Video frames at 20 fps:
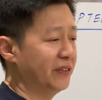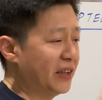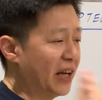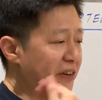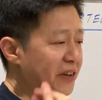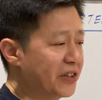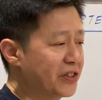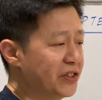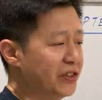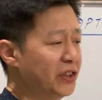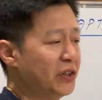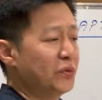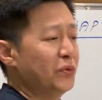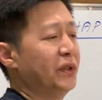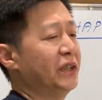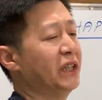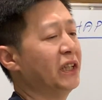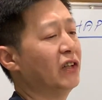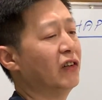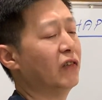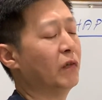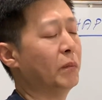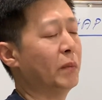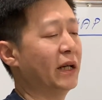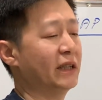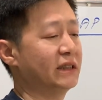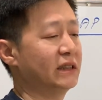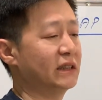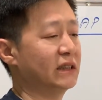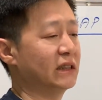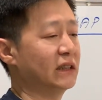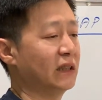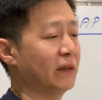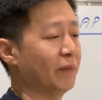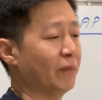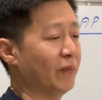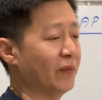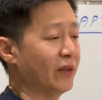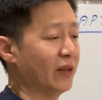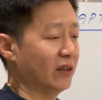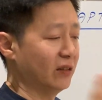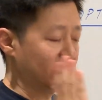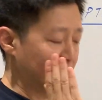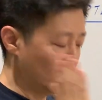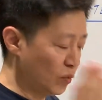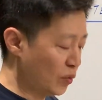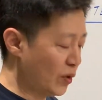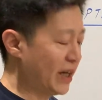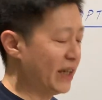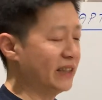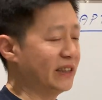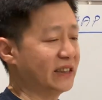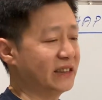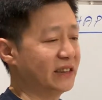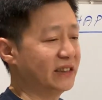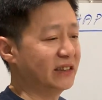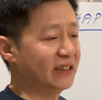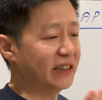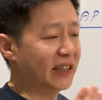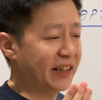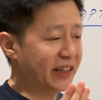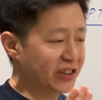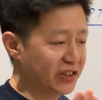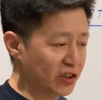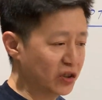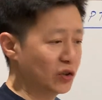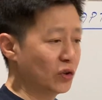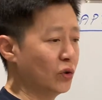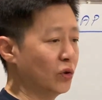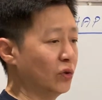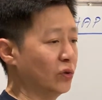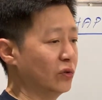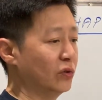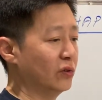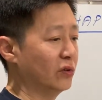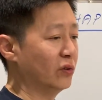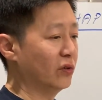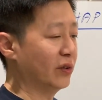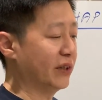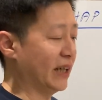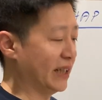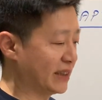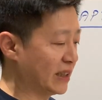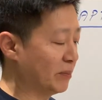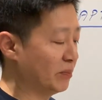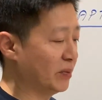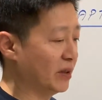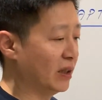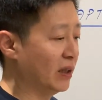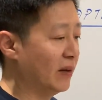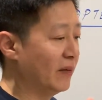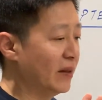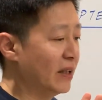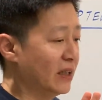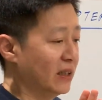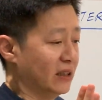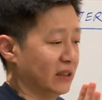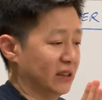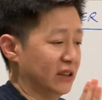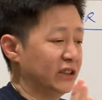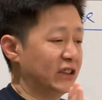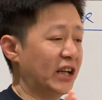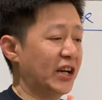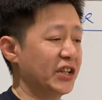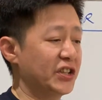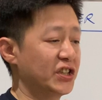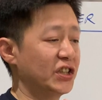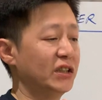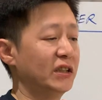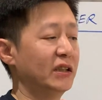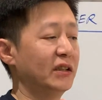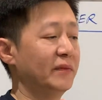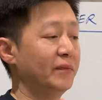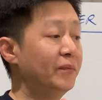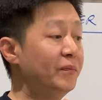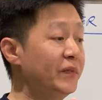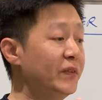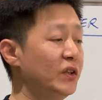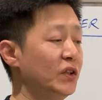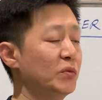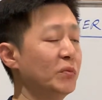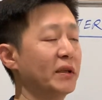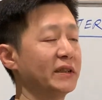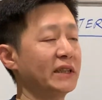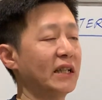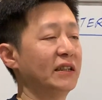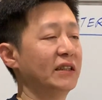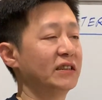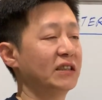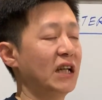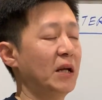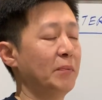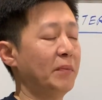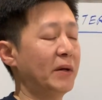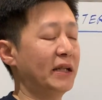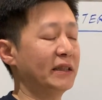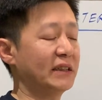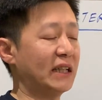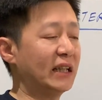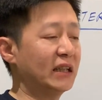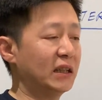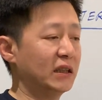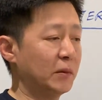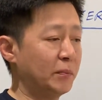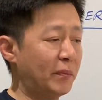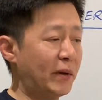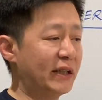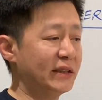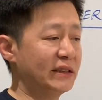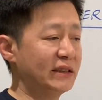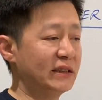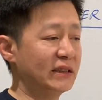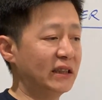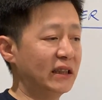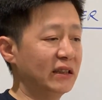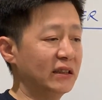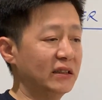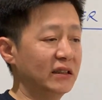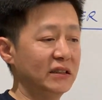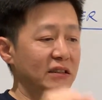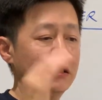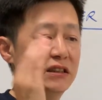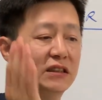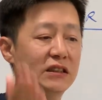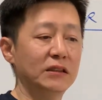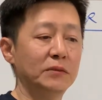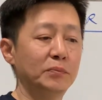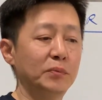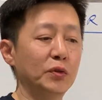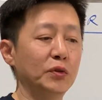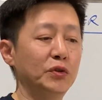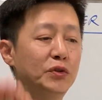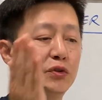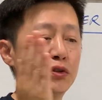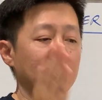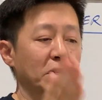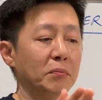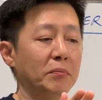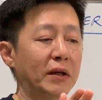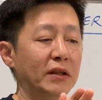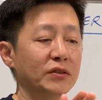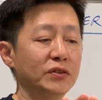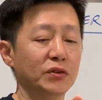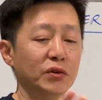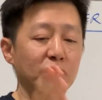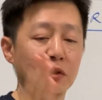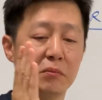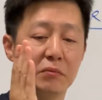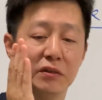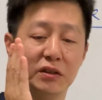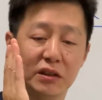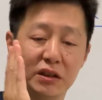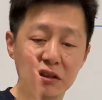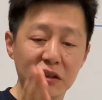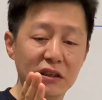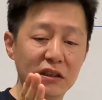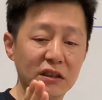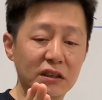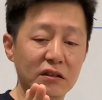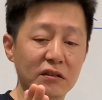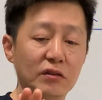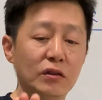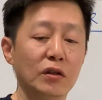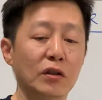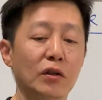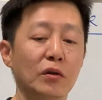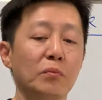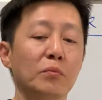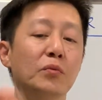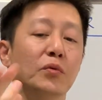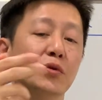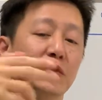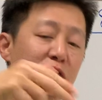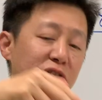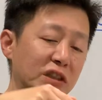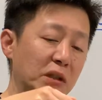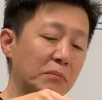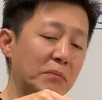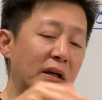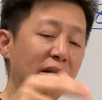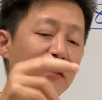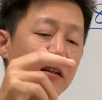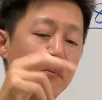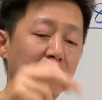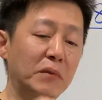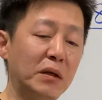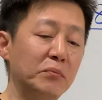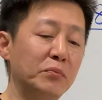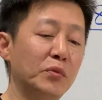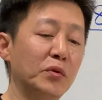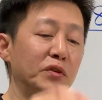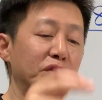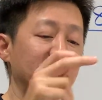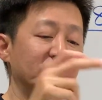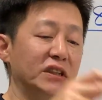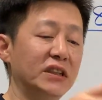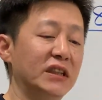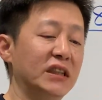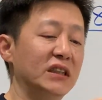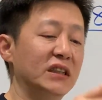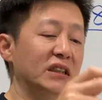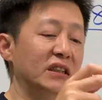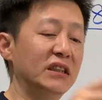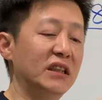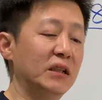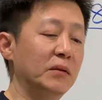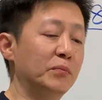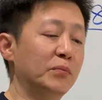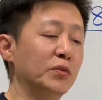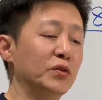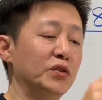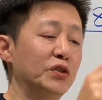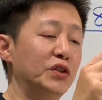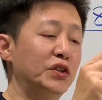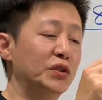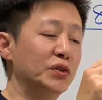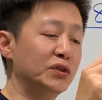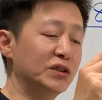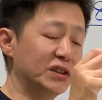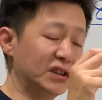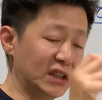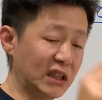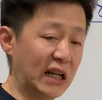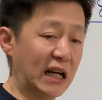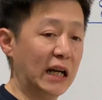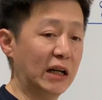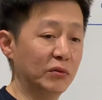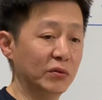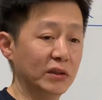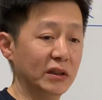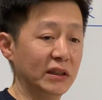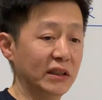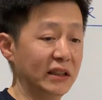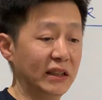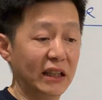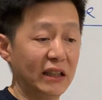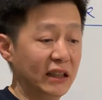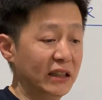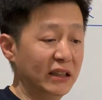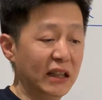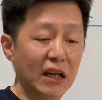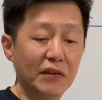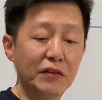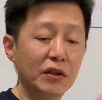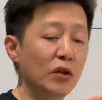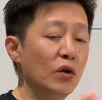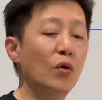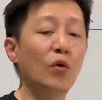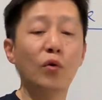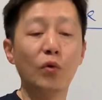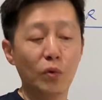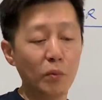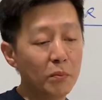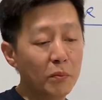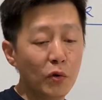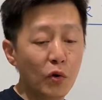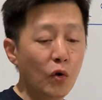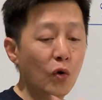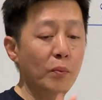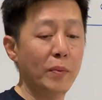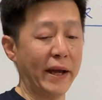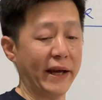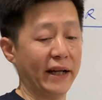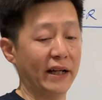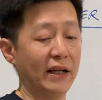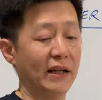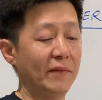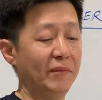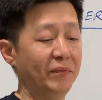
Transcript: directional reading of puzzle. Where does the direction go? Okay, example, the direction you must understand the puzzle. The year produce the month. So the year produce the month produce the day produce the hour. It never go back.